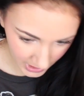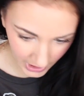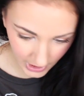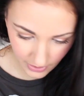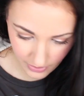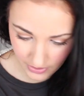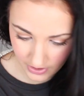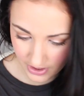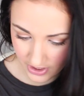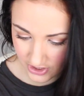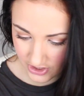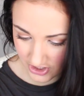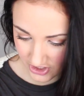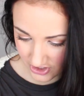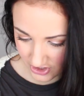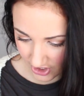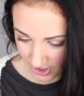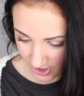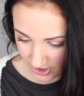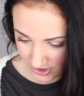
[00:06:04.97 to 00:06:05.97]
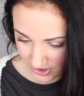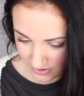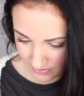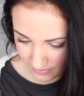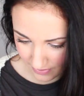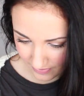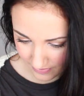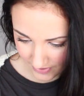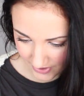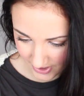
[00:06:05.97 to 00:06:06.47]
I don't think she charged
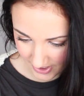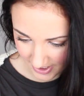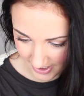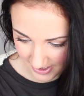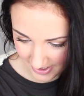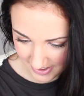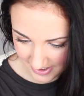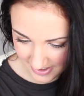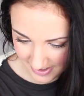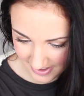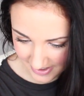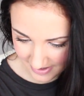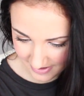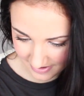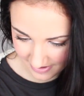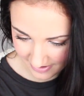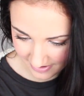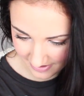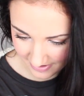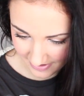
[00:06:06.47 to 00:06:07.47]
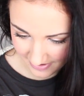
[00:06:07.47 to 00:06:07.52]
me for this.